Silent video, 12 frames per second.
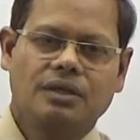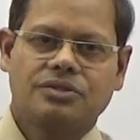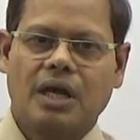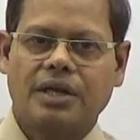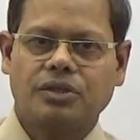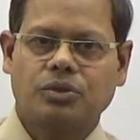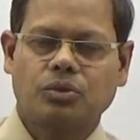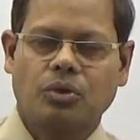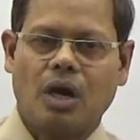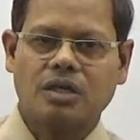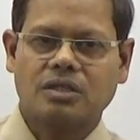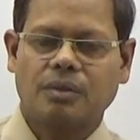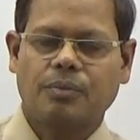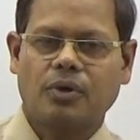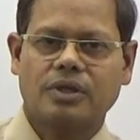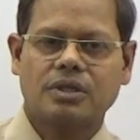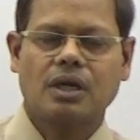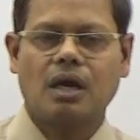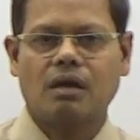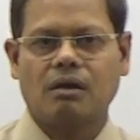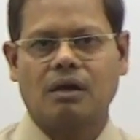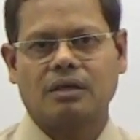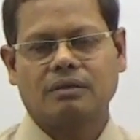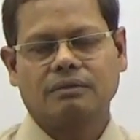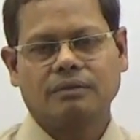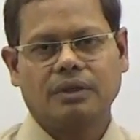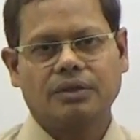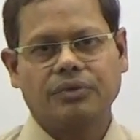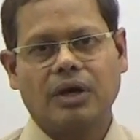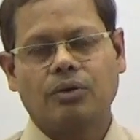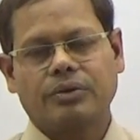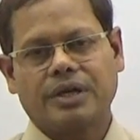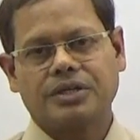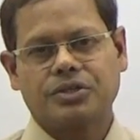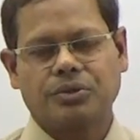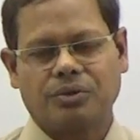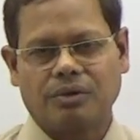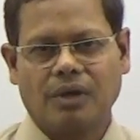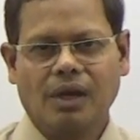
charged to cost of production or not, that we have to ensure.